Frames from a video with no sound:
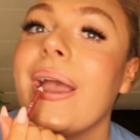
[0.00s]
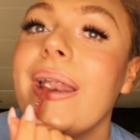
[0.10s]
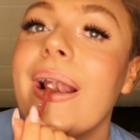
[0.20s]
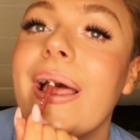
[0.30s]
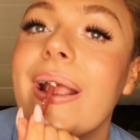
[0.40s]

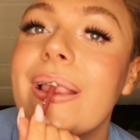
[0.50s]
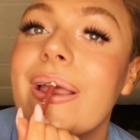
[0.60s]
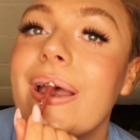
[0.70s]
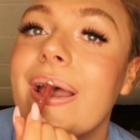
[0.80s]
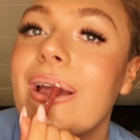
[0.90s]
kind of like
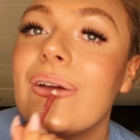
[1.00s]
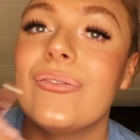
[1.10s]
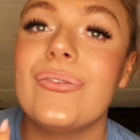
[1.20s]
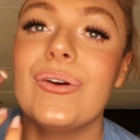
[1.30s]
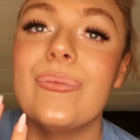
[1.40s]
to
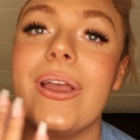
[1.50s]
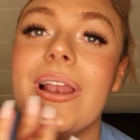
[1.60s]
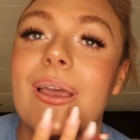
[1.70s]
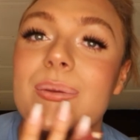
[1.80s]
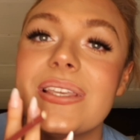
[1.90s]
fill my
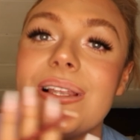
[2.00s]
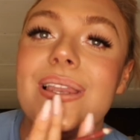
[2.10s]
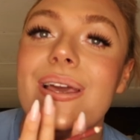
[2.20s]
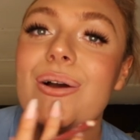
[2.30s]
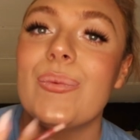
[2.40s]
lips a
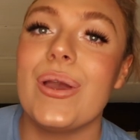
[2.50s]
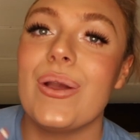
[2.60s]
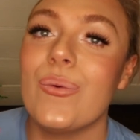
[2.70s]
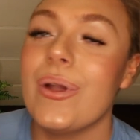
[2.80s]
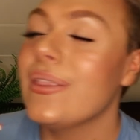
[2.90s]
little
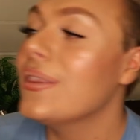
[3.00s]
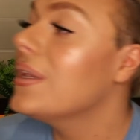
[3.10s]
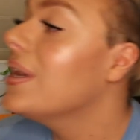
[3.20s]
bit with the